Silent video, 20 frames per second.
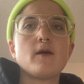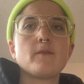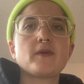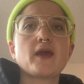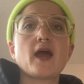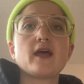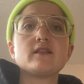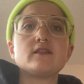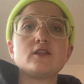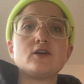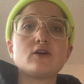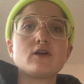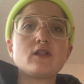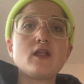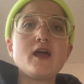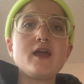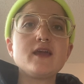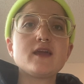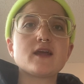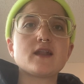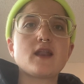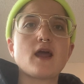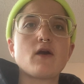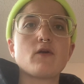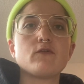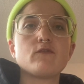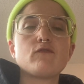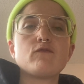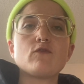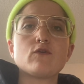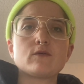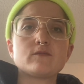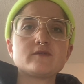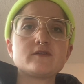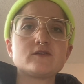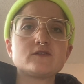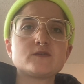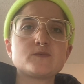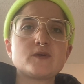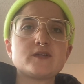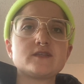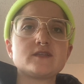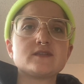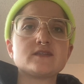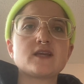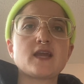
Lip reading: can look like, and how informed those spaces